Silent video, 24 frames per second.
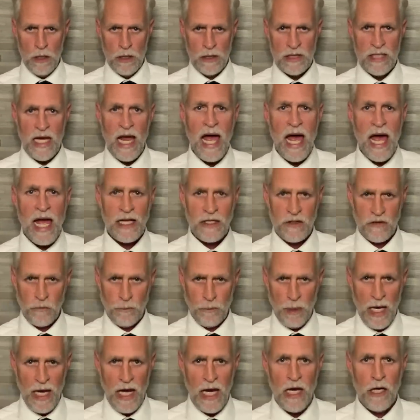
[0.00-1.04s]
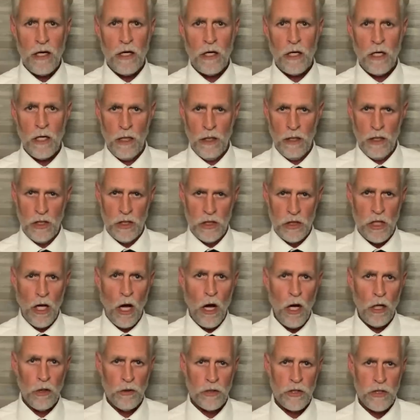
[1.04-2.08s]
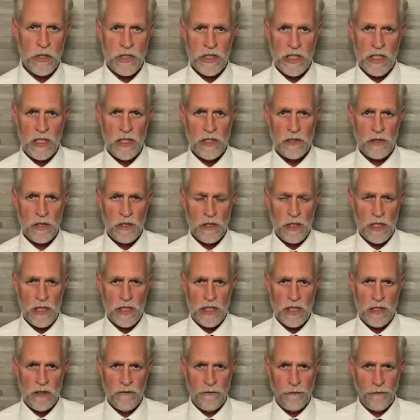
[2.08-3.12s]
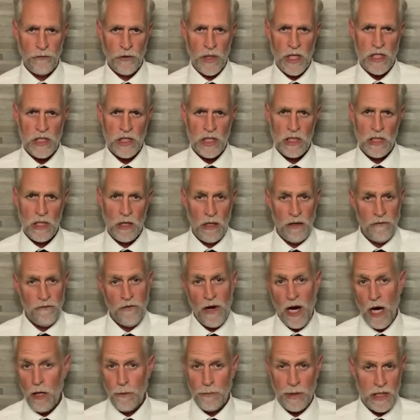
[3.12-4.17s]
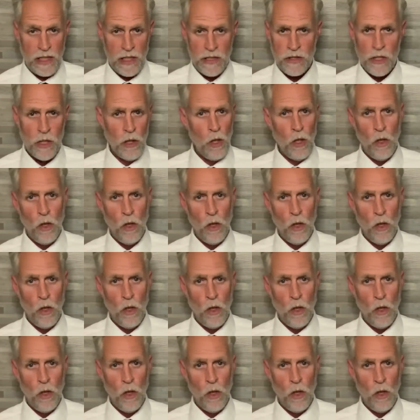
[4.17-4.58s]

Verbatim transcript: taxpayer dollars into this inflationary fire because